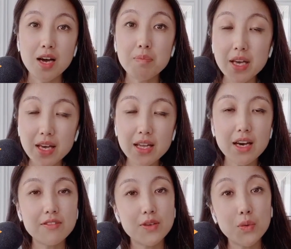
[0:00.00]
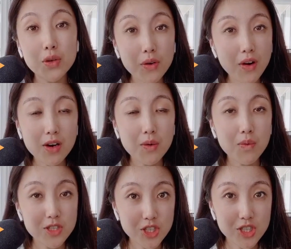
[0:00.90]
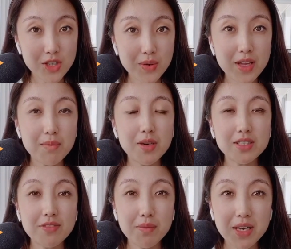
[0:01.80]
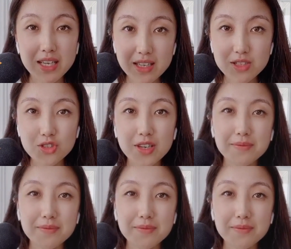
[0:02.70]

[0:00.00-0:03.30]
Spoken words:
bit of who you are and what you do in the multifamily industry?